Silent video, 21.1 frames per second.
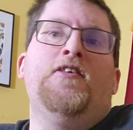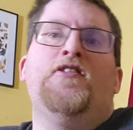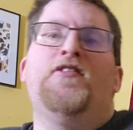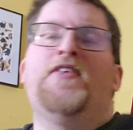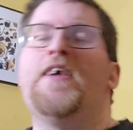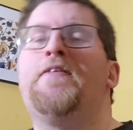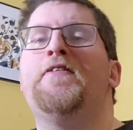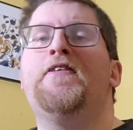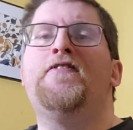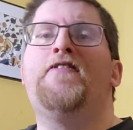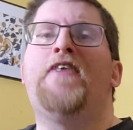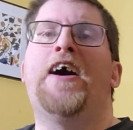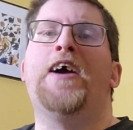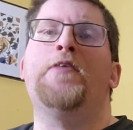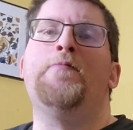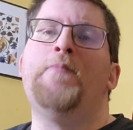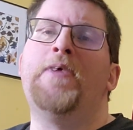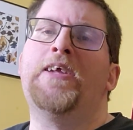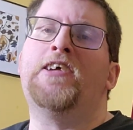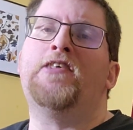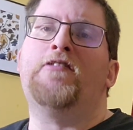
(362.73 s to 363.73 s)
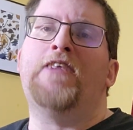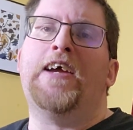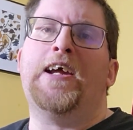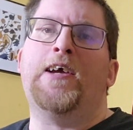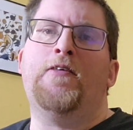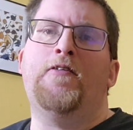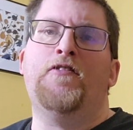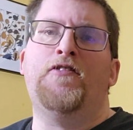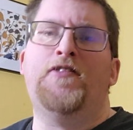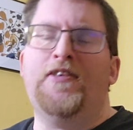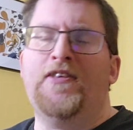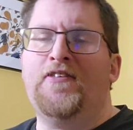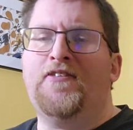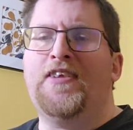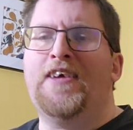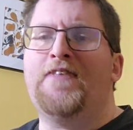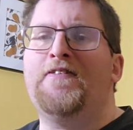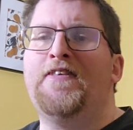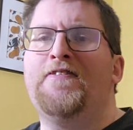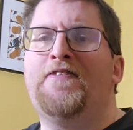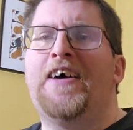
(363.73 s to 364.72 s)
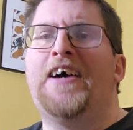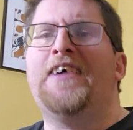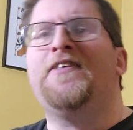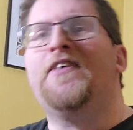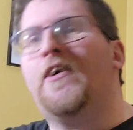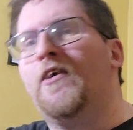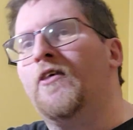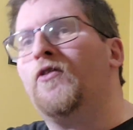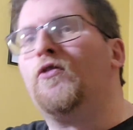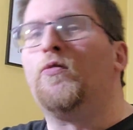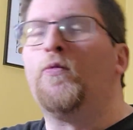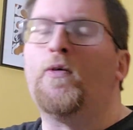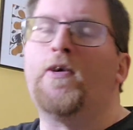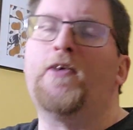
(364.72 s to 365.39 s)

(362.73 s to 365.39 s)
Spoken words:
$75